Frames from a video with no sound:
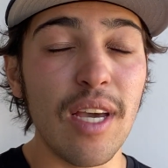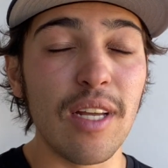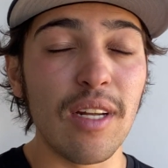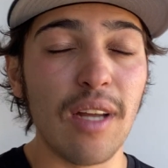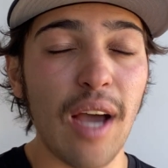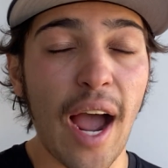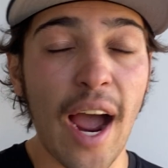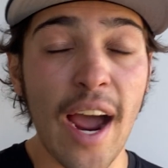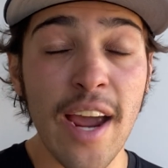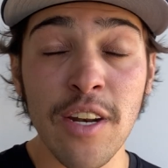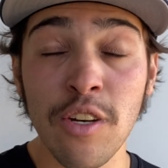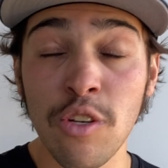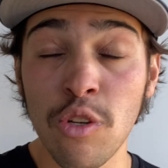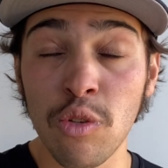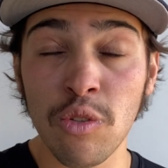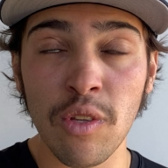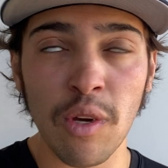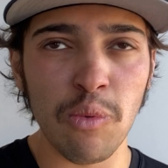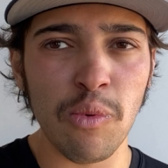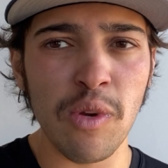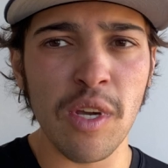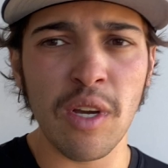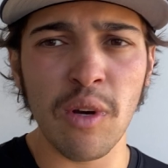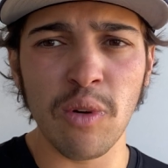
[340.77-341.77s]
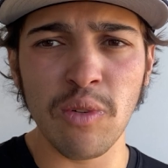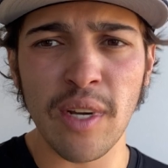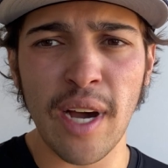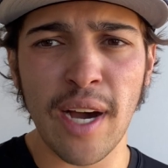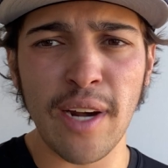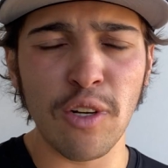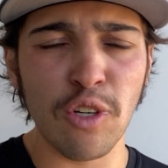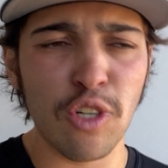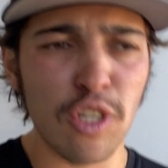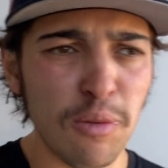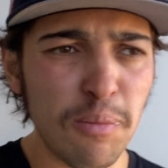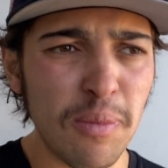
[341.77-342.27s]
I knew that Rico
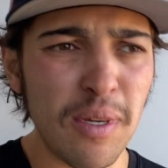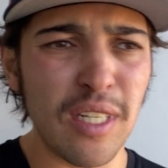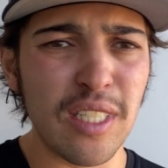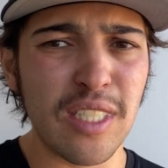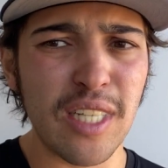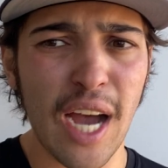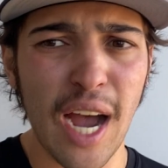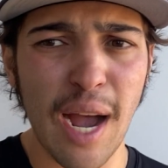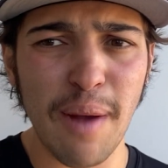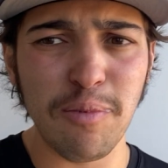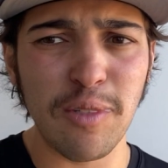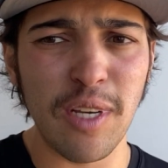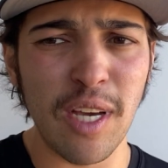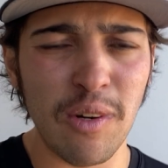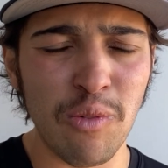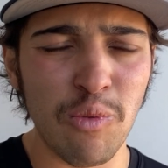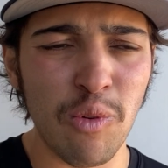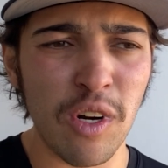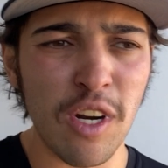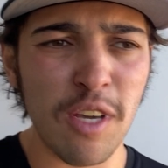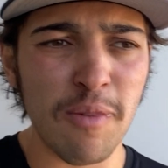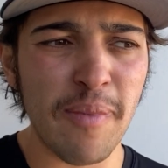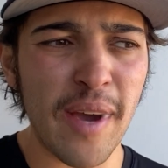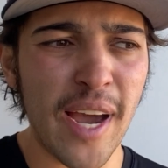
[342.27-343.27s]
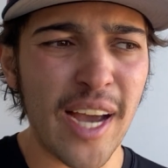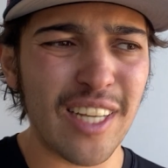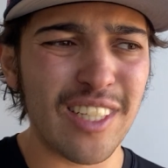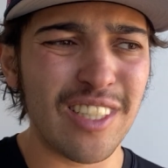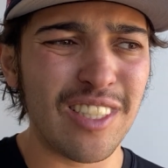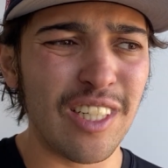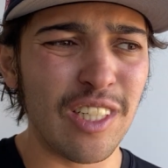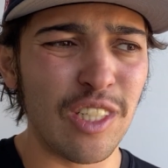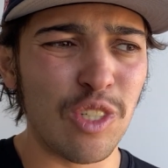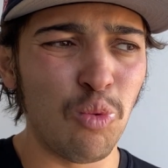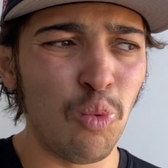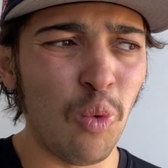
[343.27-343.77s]
Dowdle could be a top 10 running back
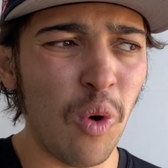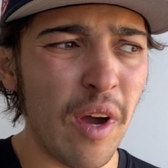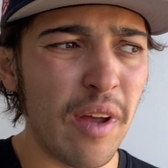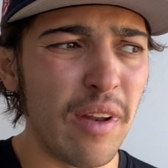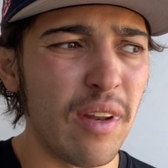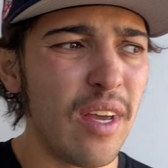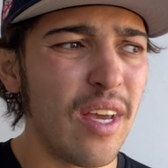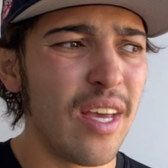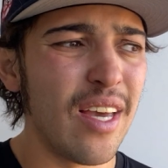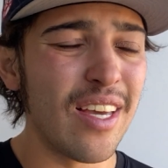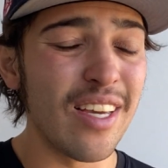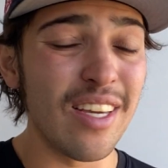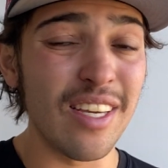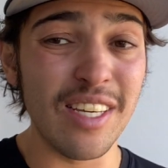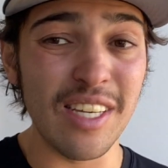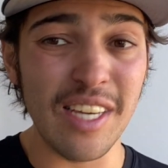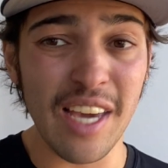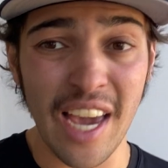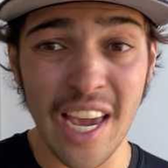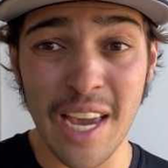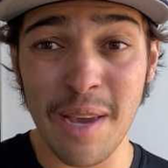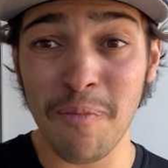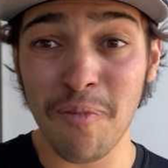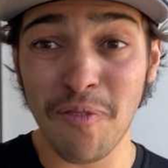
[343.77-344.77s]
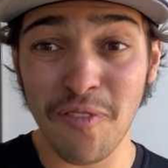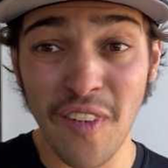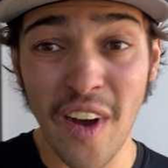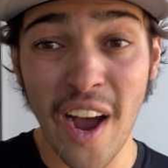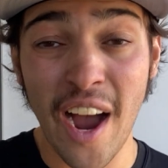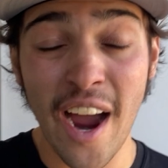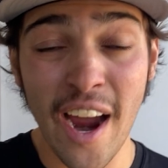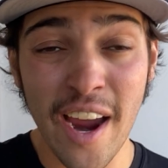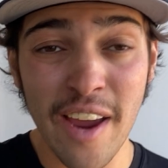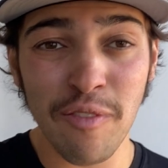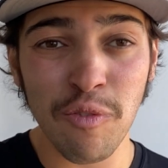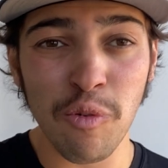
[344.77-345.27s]
since what? Game
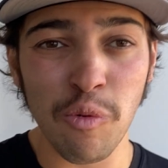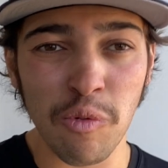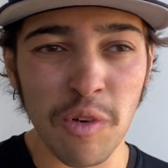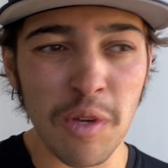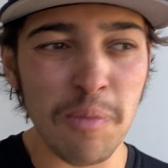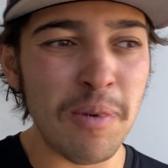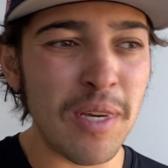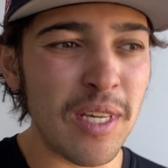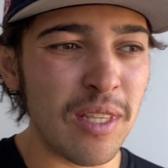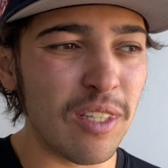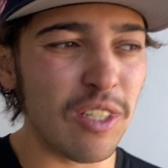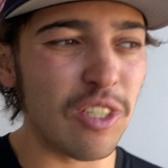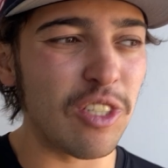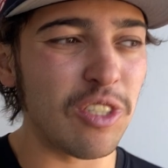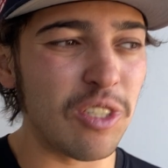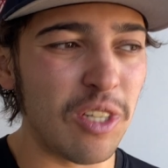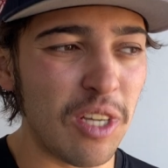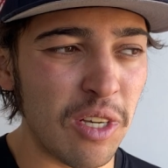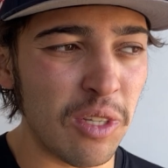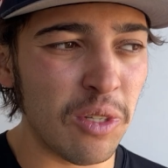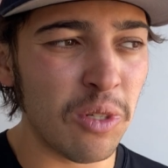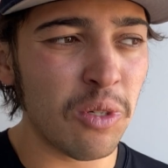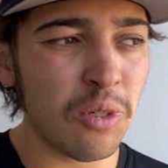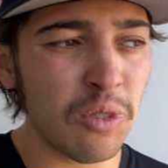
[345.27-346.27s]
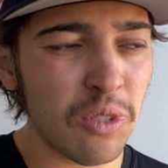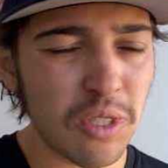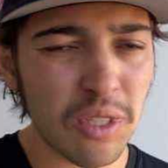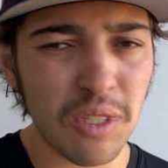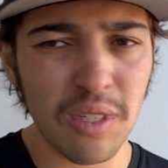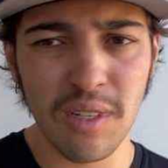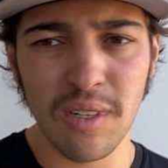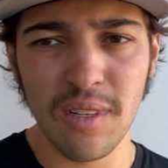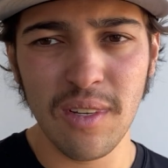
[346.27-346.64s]
5 when we beat the Steelers?